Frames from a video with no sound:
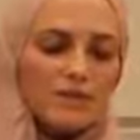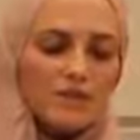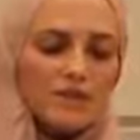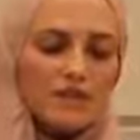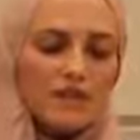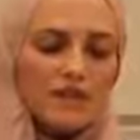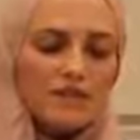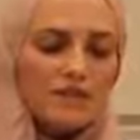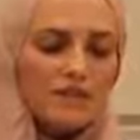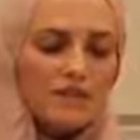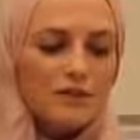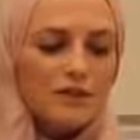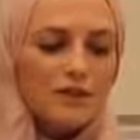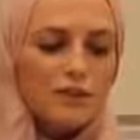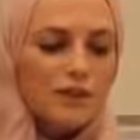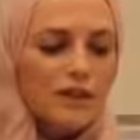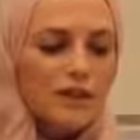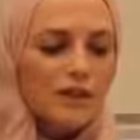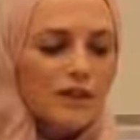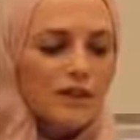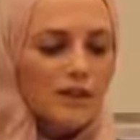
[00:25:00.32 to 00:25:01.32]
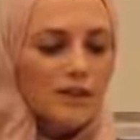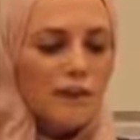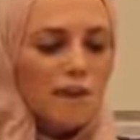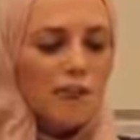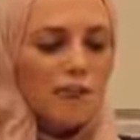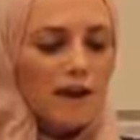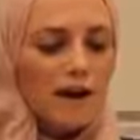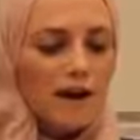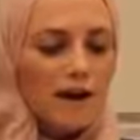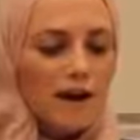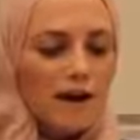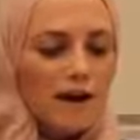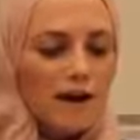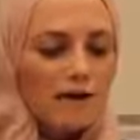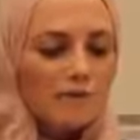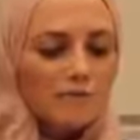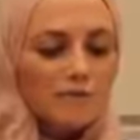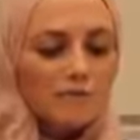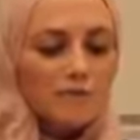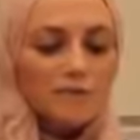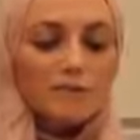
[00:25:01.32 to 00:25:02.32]
suggested, well,
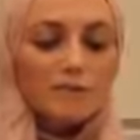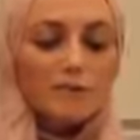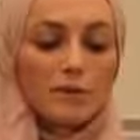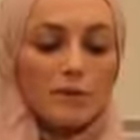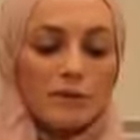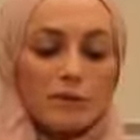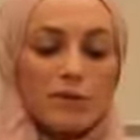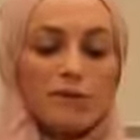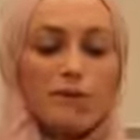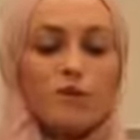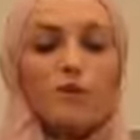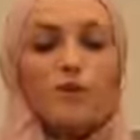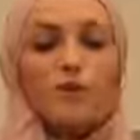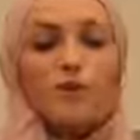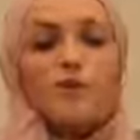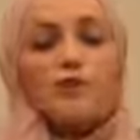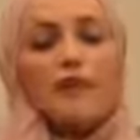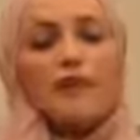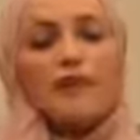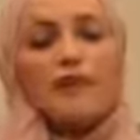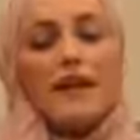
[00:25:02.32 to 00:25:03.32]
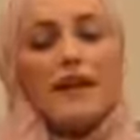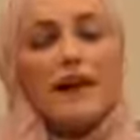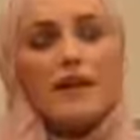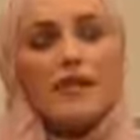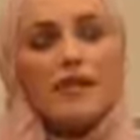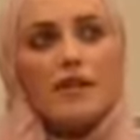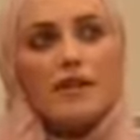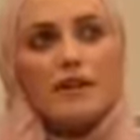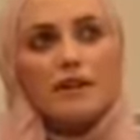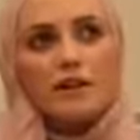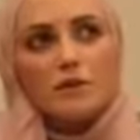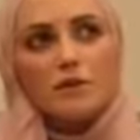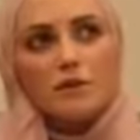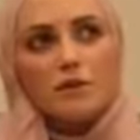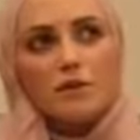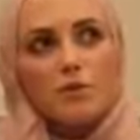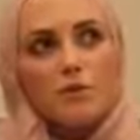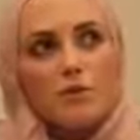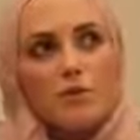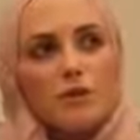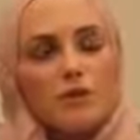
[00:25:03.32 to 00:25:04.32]
because of course their argument
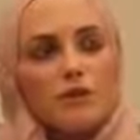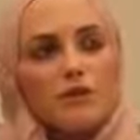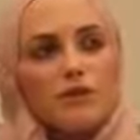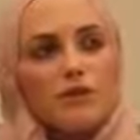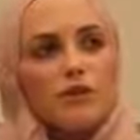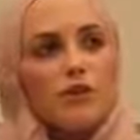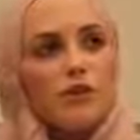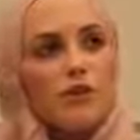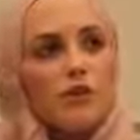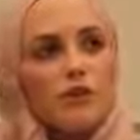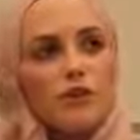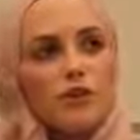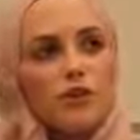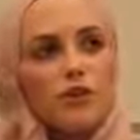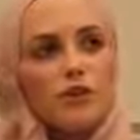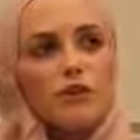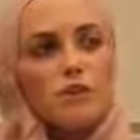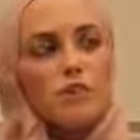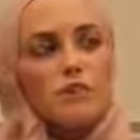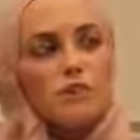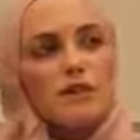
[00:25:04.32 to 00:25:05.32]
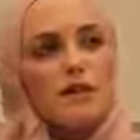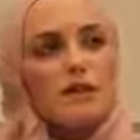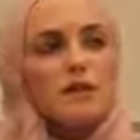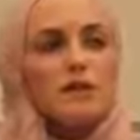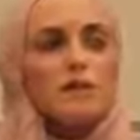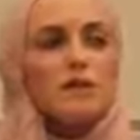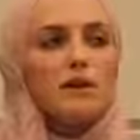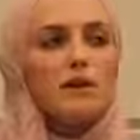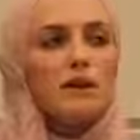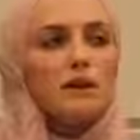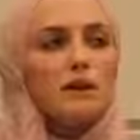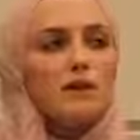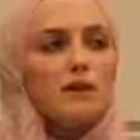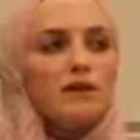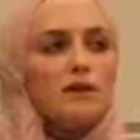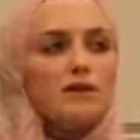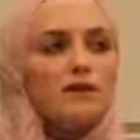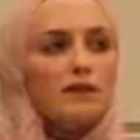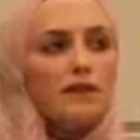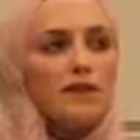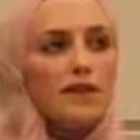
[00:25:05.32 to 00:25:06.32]
was that if you
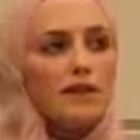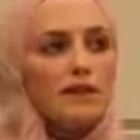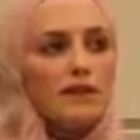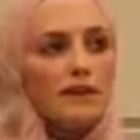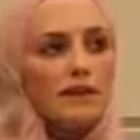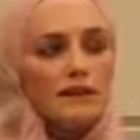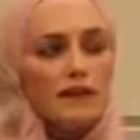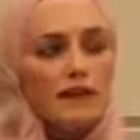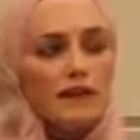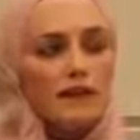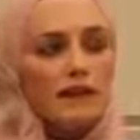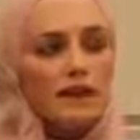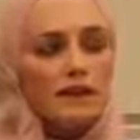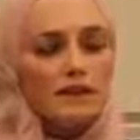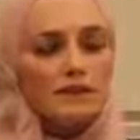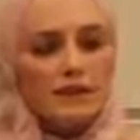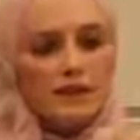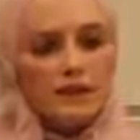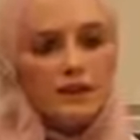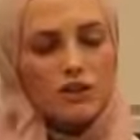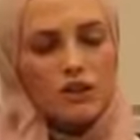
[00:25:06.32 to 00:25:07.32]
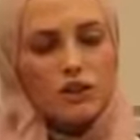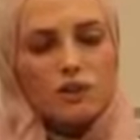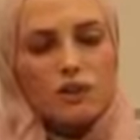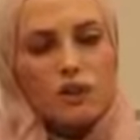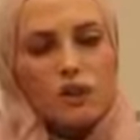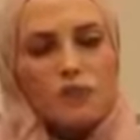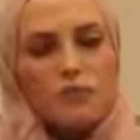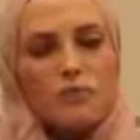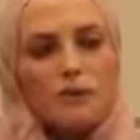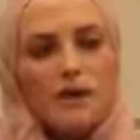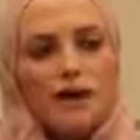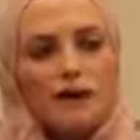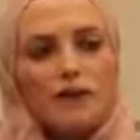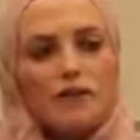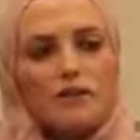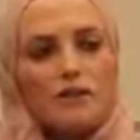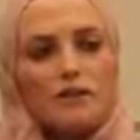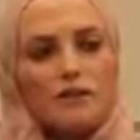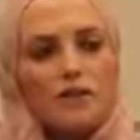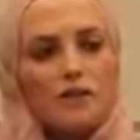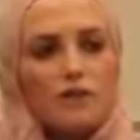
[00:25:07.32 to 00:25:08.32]
minimize the attention you
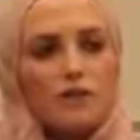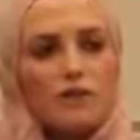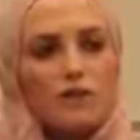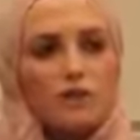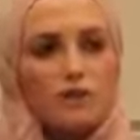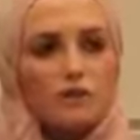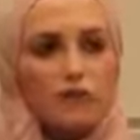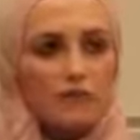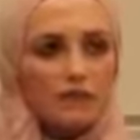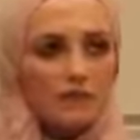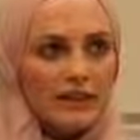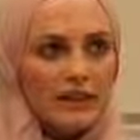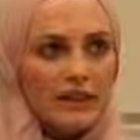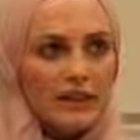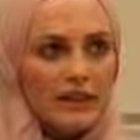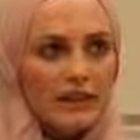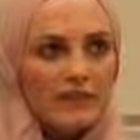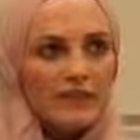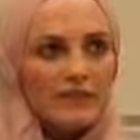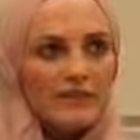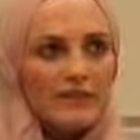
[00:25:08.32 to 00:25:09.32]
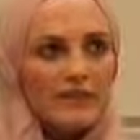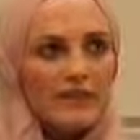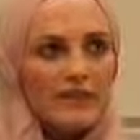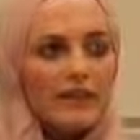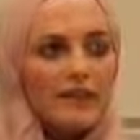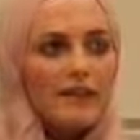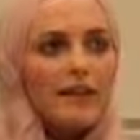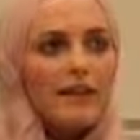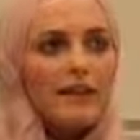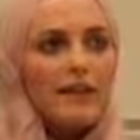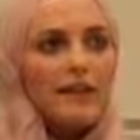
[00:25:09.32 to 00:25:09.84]
place on your physicality,